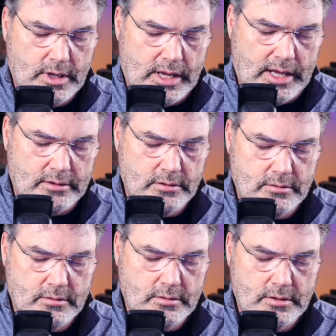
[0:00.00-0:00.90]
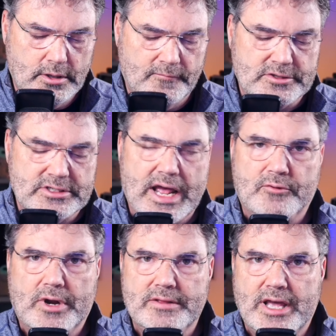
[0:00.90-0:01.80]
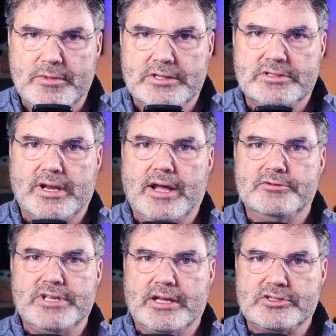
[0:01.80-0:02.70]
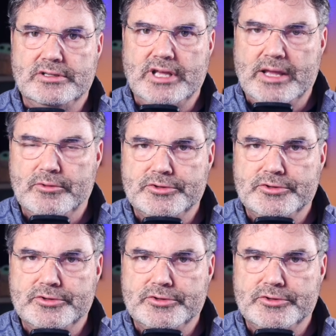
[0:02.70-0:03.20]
and if it's not red, that means that I was actually able